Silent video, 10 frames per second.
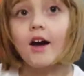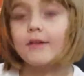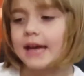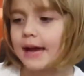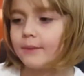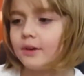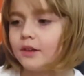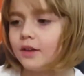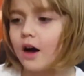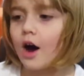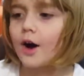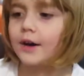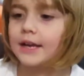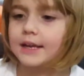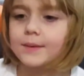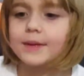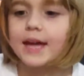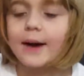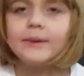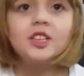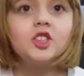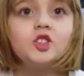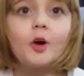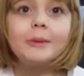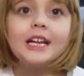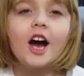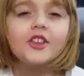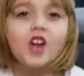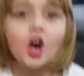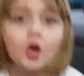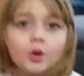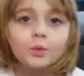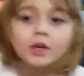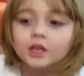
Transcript: Okay, well, can we just open it on the hardwood? Yeah,